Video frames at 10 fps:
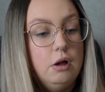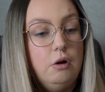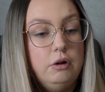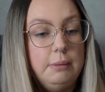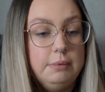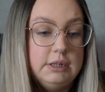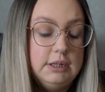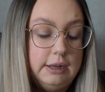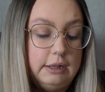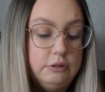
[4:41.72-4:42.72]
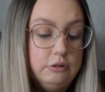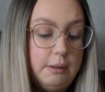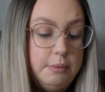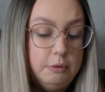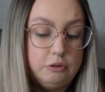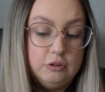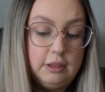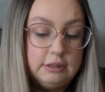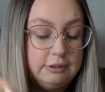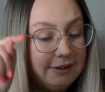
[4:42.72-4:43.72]
Unable to connect to your Apple Watch,
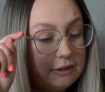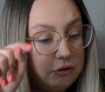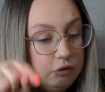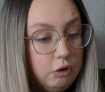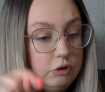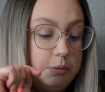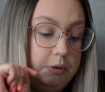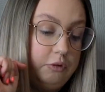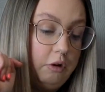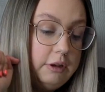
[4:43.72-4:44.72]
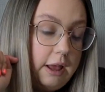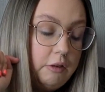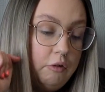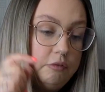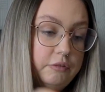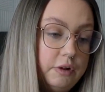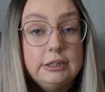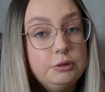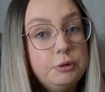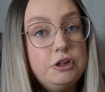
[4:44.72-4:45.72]
that's because it's not switched on yet, love. This
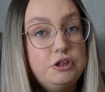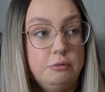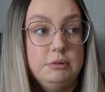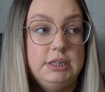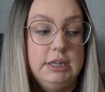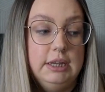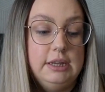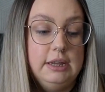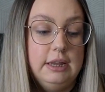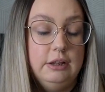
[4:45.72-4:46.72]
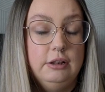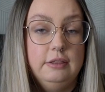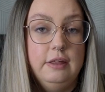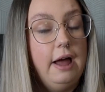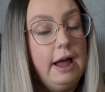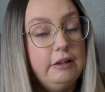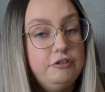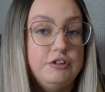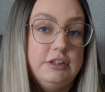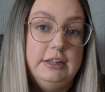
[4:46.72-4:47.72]
is what you don't see in the
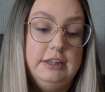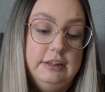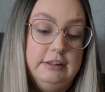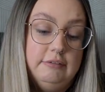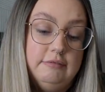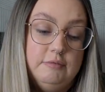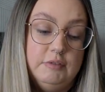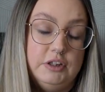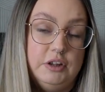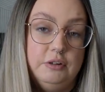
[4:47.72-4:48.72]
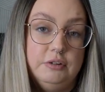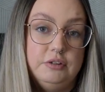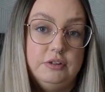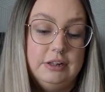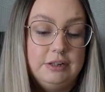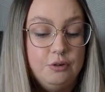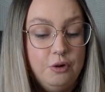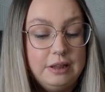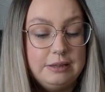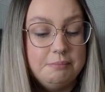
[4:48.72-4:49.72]
iJustine videos. It's all
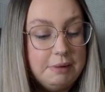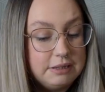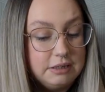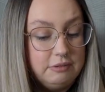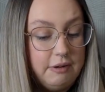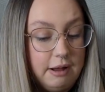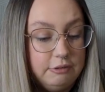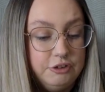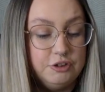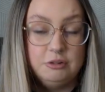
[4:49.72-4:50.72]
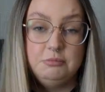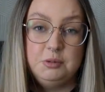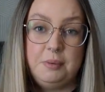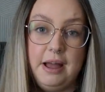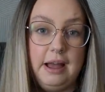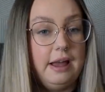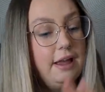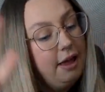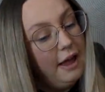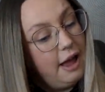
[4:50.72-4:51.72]
this messing around. She just comes back,
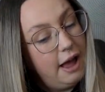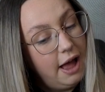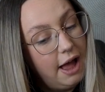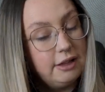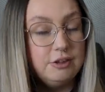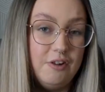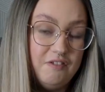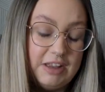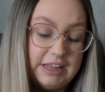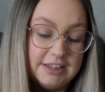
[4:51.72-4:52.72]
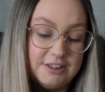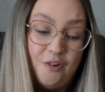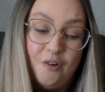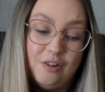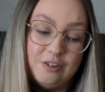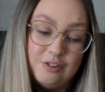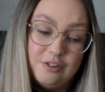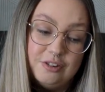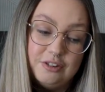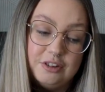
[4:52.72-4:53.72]
it's all fixed, all
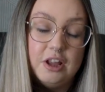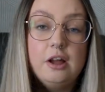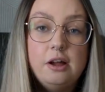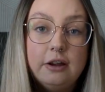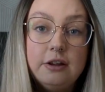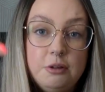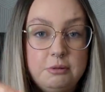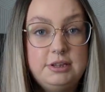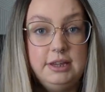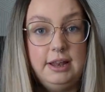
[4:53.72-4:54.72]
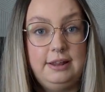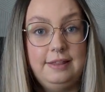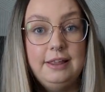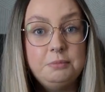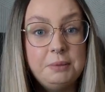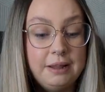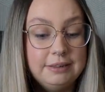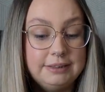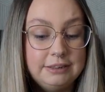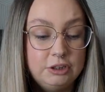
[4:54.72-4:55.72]
sorted. Don't see any of this behind the
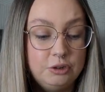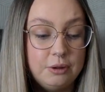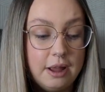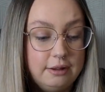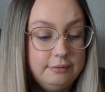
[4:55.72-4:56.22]
scenes, do you?